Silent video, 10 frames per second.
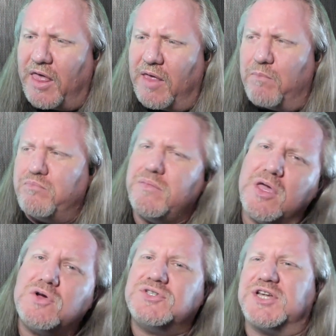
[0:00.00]

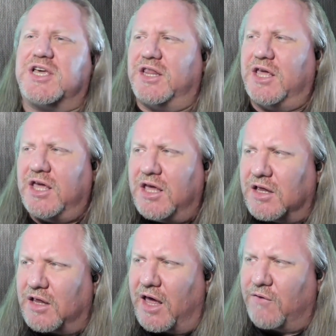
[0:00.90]
musically,
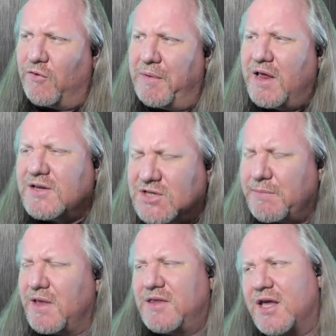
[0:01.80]
like from an
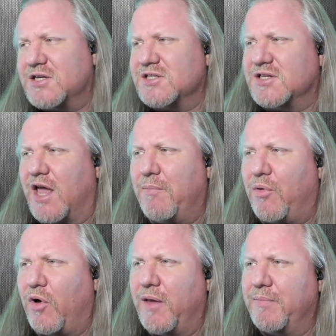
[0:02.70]
instrumentation
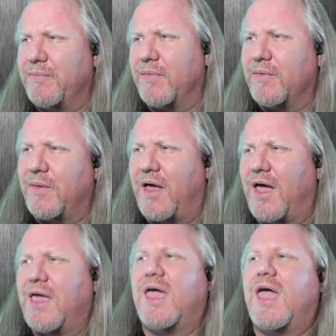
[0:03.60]
standpoint,
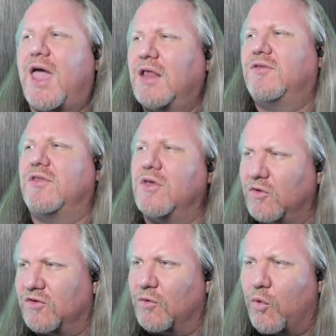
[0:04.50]
I hate to
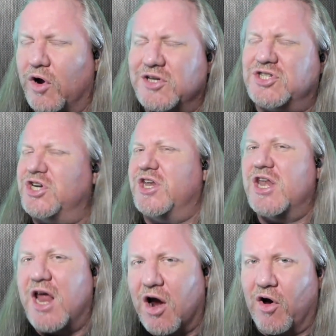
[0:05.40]
use the word
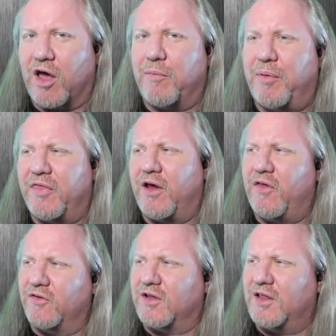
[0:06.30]
generic, but
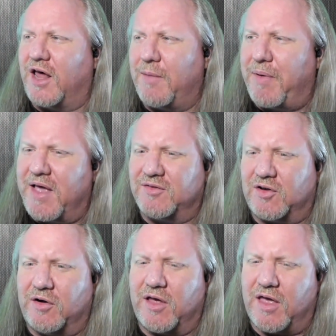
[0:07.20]
there's a lot of bands
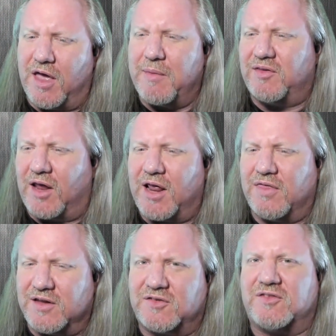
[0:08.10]
that are
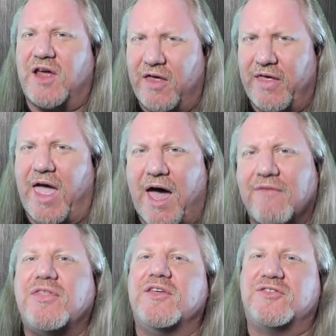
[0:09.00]
imitating this sound. They
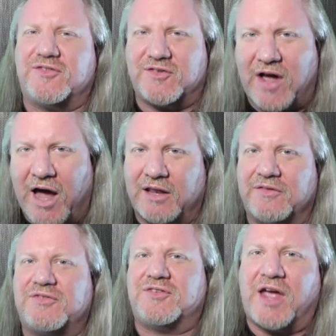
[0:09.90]
have this style
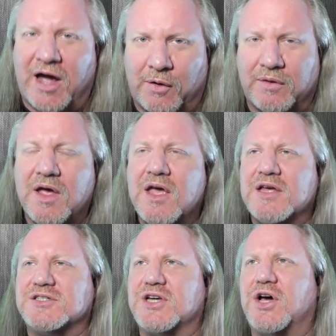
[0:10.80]
of sound.
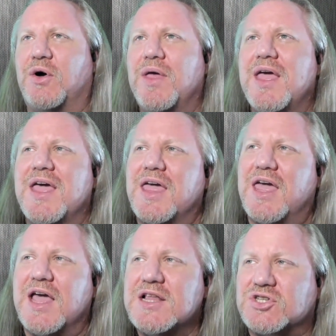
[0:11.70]
So
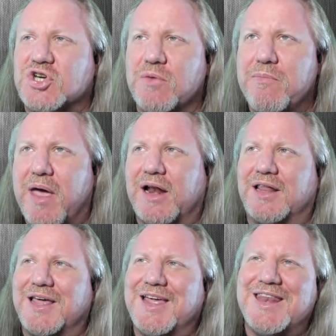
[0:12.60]

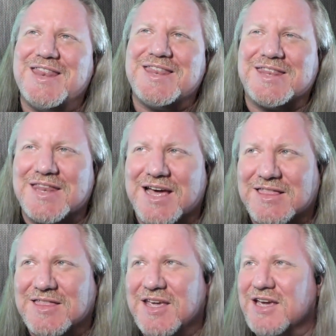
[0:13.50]
instrumentally,
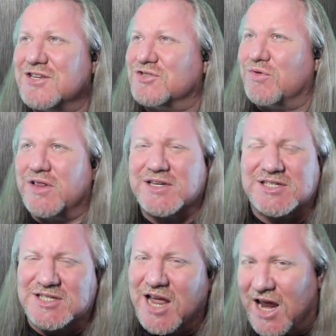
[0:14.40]
nothing is really
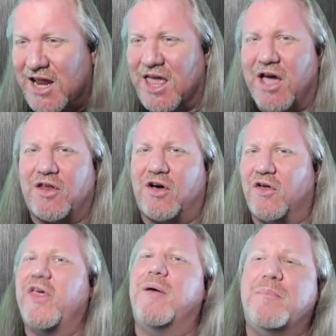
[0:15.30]
standing out
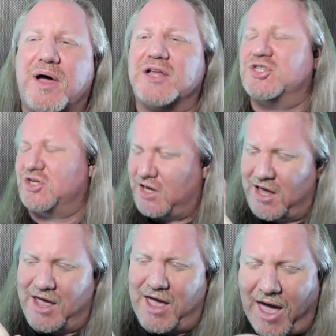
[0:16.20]
all that much.
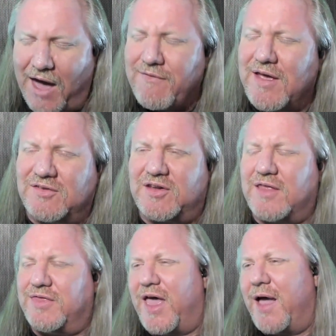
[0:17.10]
Having
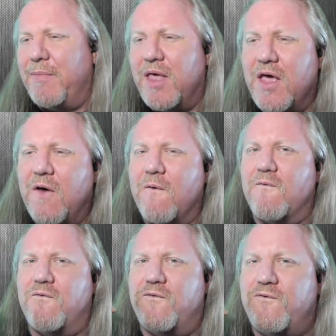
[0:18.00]
said that,
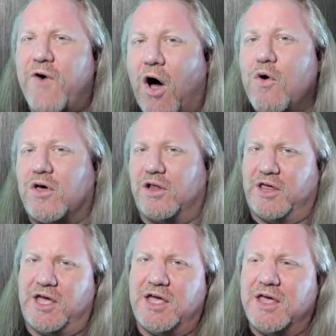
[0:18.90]

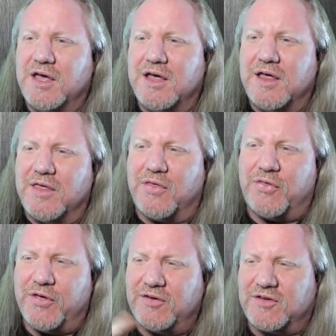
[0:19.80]
vocally,
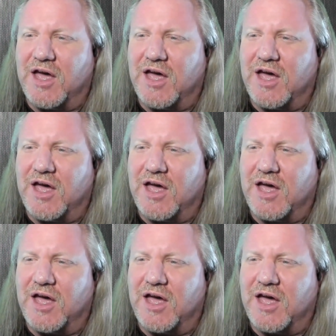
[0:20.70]
this